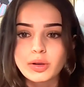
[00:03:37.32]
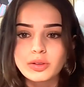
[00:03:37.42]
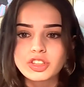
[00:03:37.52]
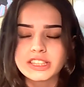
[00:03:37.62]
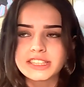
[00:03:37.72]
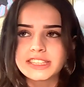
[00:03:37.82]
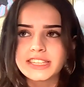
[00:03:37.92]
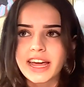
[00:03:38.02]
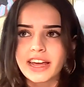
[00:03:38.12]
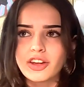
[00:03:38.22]
approach. It's
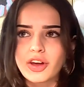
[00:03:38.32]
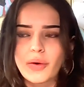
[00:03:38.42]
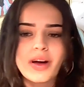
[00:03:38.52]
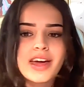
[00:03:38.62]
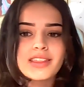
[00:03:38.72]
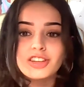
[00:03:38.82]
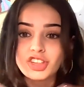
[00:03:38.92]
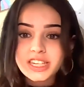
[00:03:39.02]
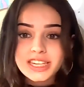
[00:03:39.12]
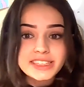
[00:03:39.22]
saying, you know, the
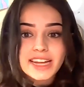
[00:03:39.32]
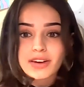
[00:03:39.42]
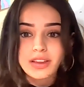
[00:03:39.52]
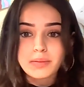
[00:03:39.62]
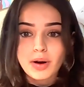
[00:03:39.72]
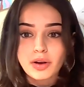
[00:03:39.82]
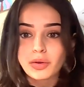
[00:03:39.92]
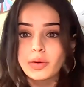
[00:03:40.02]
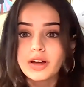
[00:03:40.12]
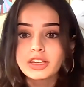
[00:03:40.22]
genie is out of the
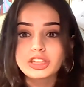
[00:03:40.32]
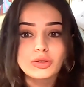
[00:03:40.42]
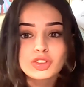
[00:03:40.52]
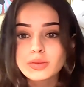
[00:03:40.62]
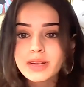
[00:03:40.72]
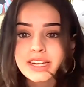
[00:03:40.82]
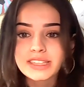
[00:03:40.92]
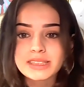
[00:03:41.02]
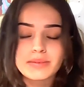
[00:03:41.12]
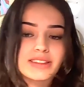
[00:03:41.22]
bottle. Social
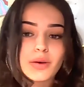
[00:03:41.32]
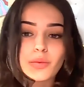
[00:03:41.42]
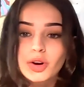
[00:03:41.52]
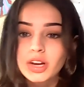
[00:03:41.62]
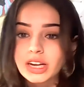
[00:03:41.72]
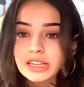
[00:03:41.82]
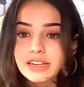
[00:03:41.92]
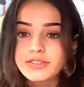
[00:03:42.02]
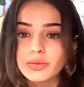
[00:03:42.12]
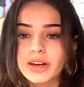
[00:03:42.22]
media is something that we're going
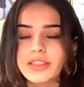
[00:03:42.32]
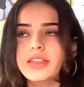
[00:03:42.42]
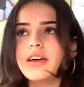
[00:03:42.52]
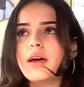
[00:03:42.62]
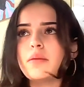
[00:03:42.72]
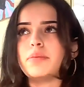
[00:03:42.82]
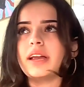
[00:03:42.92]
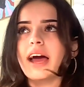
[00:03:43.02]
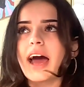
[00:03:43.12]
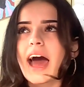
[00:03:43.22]
to live with,
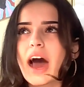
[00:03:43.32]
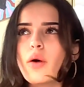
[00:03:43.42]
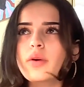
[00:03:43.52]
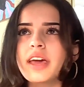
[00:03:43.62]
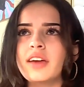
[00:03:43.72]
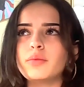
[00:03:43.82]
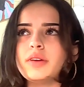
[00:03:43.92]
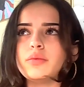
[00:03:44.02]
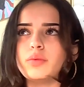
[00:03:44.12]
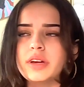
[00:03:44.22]
but how
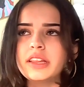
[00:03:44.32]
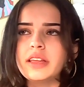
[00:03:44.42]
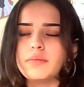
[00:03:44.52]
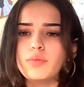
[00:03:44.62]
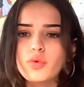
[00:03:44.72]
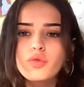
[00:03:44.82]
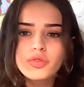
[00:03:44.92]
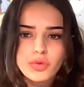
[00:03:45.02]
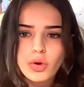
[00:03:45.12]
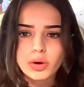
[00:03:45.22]
can we really
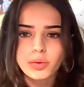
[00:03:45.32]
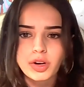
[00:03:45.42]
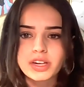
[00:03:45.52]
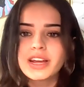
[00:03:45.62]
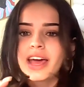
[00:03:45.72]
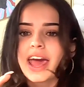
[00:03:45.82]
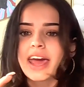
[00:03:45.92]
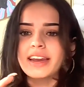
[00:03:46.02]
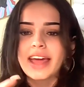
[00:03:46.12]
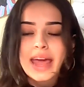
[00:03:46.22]
move forward
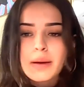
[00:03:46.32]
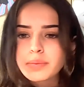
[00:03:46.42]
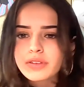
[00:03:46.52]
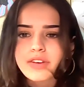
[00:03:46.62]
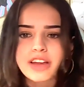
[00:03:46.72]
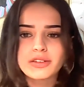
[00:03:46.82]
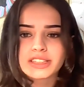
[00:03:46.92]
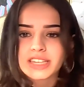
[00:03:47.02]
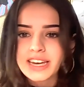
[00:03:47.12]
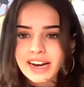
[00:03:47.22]
and amplify
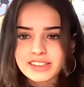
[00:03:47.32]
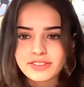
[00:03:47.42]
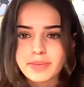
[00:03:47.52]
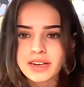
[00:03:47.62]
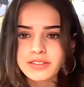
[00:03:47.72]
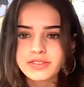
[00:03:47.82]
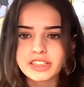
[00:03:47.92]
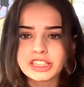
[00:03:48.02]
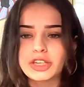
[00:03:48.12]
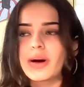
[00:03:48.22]
those connective
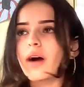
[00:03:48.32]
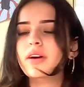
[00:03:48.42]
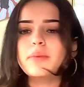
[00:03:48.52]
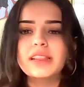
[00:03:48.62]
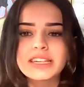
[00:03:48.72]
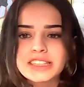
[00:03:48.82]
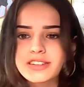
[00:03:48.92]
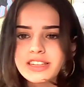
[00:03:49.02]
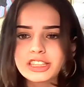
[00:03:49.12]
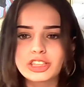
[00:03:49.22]
benefits? You know, how can we
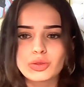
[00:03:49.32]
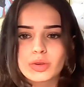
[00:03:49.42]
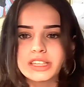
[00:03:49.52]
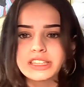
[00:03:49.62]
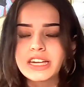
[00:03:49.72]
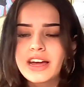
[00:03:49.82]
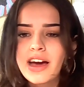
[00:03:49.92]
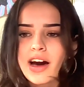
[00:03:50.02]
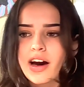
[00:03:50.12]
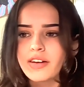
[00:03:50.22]
listen to these stories
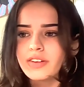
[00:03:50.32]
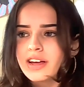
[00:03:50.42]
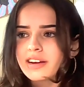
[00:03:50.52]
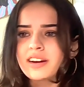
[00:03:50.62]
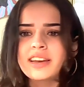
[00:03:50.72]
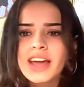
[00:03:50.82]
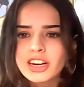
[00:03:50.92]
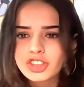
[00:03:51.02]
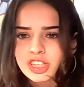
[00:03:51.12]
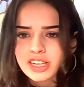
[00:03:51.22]
of
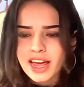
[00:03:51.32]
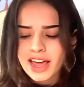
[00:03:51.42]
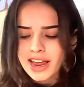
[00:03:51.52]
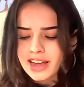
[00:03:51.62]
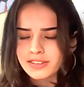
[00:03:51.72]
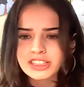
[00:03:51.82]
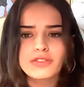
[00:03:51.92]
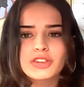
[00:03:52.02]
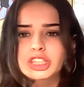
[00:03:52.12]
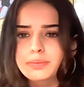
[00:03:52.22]
connection and, and of
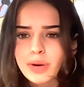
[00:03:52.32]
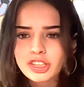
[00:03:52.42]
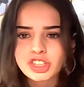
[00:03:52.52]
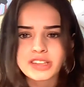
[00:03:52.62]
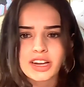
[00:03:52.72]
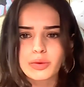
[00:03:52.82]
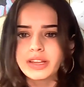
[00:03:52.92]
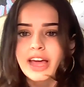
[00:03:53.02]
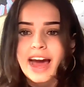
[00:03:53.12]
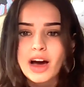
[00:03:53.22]
self expression that are
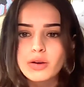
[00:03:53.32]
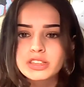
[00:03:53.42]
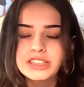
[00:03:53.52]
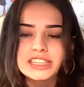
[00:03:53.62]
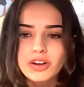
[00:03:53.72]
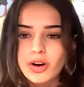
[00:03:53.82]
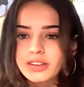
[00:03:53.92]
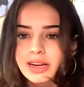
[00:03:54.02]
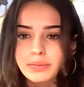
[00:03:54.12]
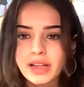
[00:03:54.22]
really housed in these
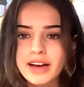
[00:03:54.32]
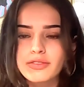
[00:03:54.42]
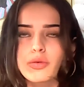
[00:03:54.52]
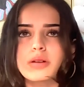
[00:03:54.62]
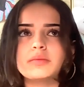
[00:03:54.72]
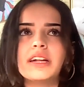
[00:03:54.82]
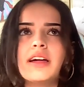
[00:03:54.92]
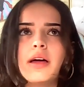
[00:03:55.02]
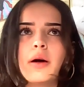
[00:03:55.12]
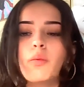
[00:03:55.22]
online
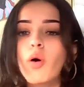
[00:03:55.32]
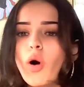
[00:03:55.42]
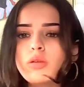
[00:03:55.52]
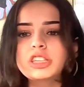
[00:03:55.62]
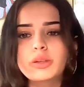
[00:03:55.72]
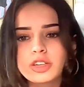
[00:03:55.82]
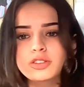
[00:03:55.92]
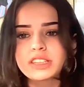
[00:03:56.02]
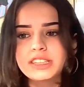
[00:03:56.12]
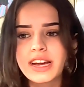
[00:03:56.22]
platforms while also
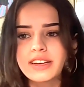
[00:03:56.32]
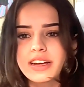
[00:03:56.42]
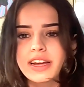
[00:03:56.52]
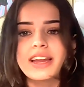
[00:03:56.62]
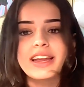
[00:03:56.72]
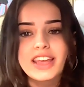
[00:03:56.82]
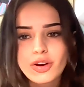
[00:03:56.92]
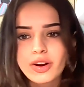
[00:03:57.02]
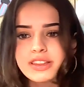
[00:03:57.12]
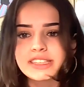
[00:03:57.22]
understanding and
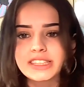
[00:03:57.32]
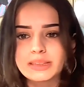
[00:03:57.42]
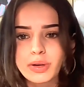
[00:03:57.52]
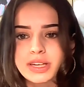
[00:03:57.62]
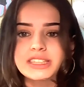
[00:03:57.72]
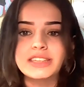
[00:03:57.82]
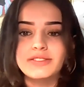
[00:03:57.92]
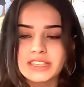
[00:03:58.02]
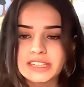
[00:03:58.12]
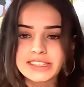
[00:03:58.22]
hearing these
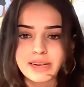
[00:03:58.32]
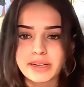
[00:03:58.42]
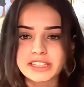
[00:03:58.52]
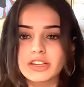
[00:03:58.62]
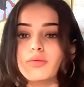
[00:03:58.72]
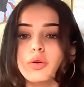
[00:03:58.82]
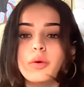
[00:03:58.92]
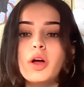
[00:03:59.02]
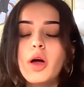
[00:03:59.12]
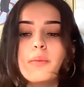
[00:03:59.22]
experiences of teens like myself
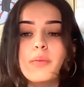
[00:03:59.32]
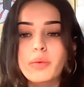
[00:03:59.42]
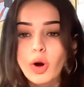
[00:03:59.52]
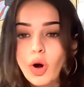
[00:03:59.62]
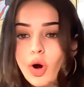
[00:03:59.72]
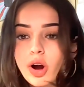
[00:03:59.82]
where we were